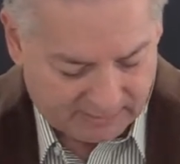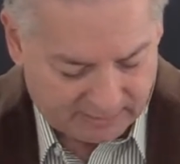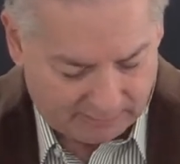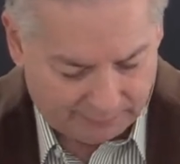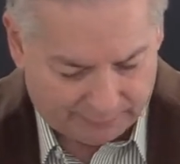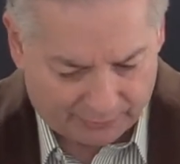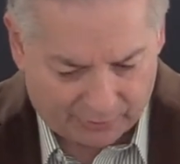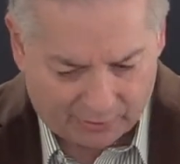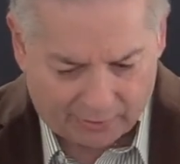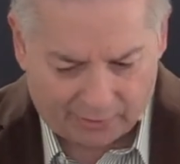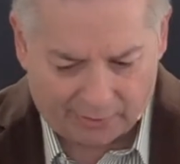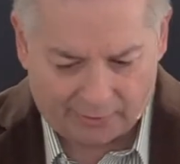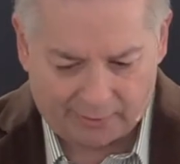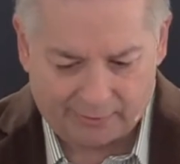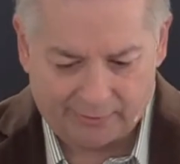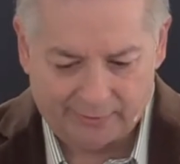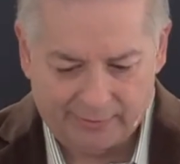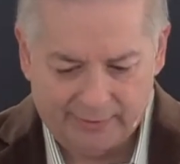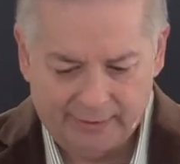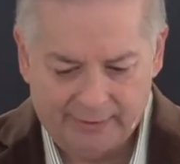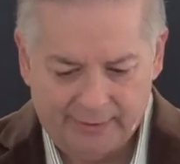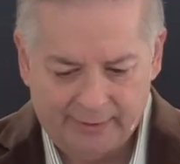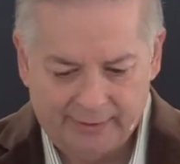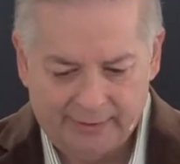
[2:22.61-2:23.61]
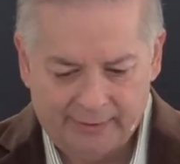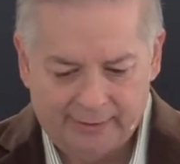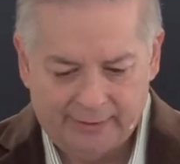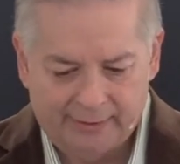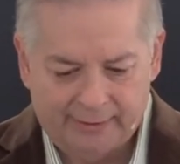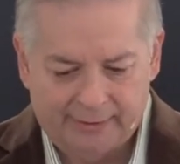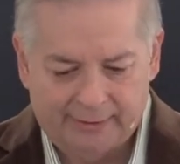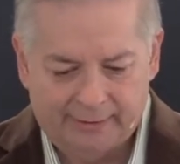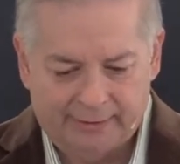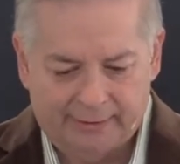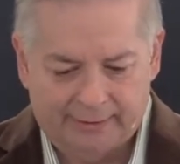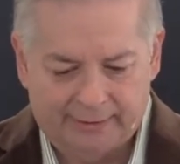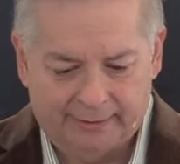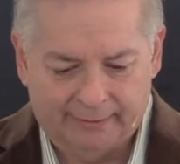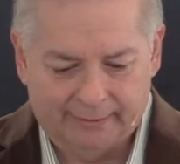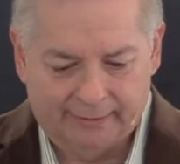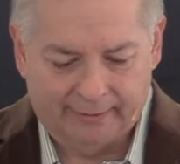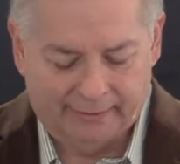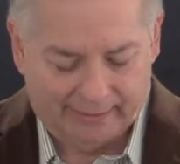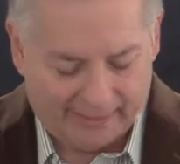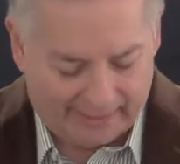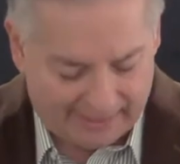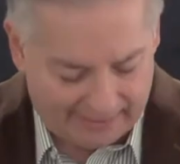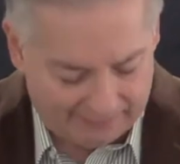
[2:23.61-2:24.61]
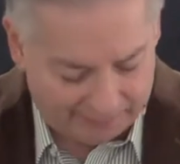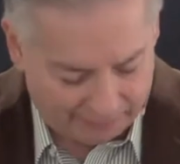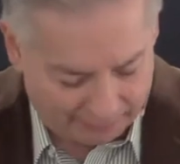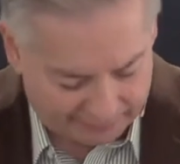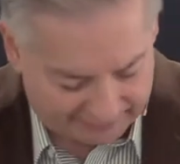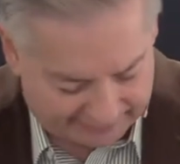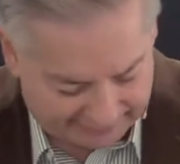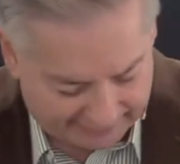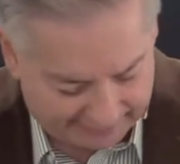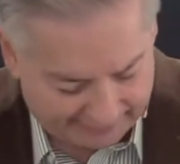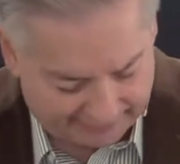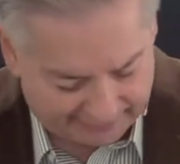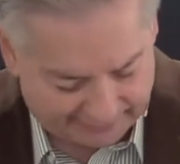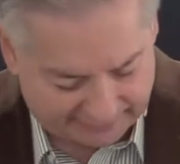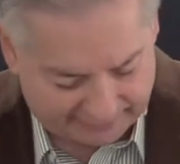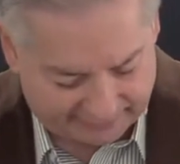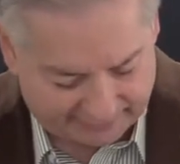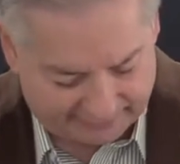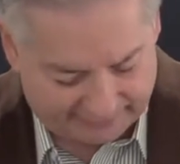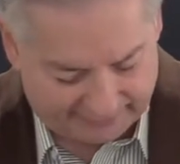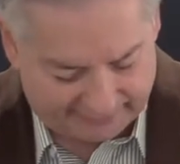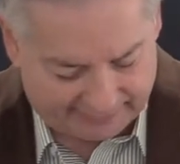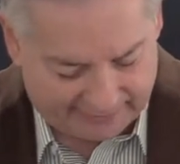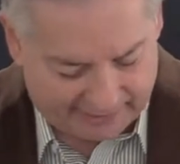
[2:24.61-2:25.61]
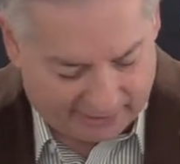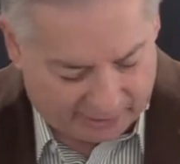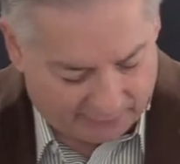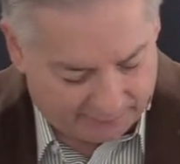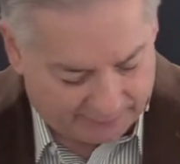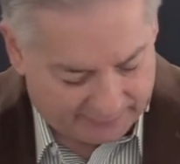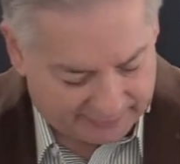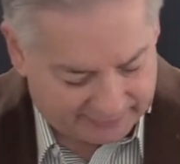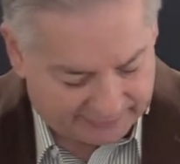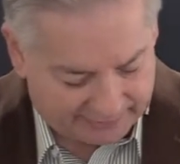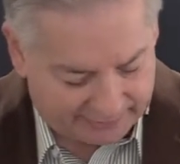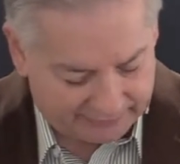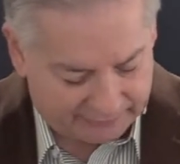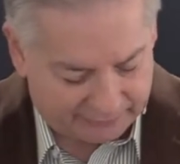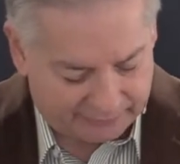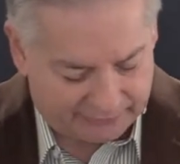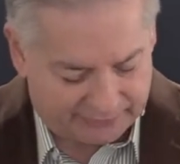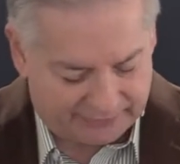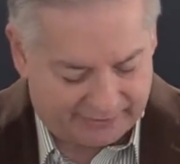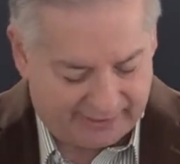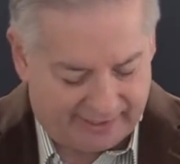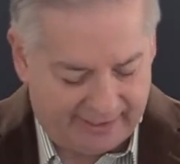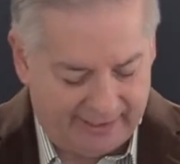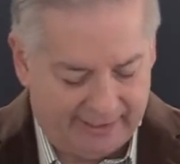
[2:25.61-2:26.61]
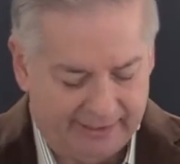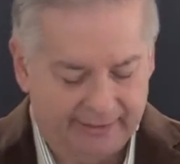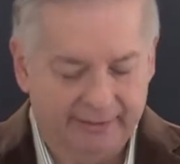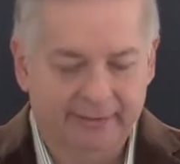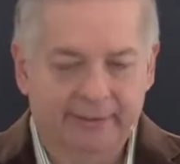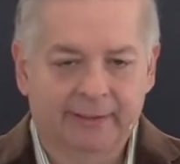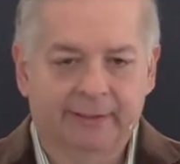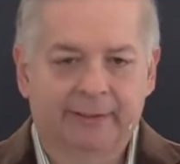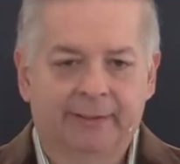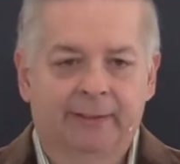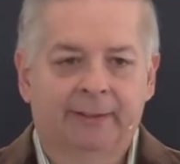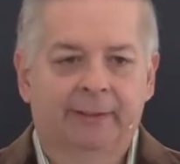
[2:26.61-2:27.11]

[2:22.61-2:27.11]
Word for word: Paul uh, labor diligently to help us understand